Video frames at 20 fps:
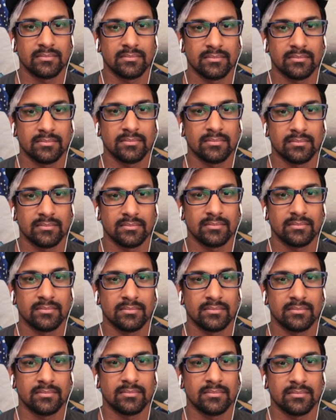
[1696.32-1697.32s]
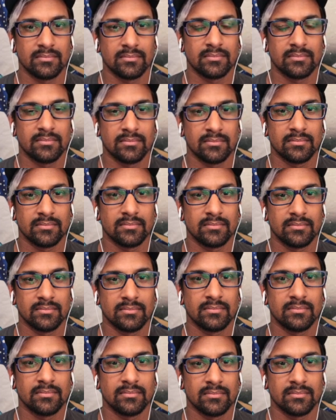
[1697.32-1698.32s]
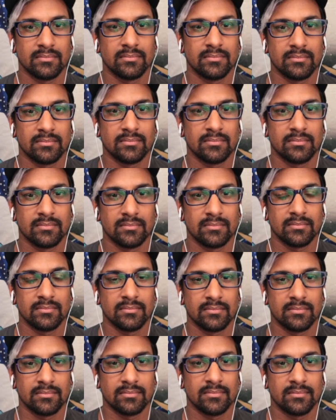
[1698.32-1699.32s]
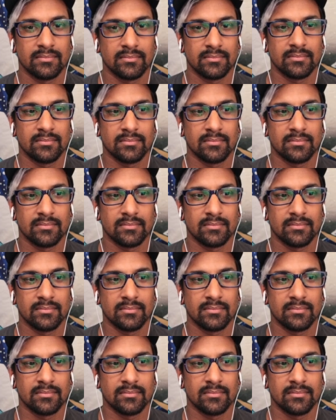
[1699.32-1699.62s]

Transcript: (silent)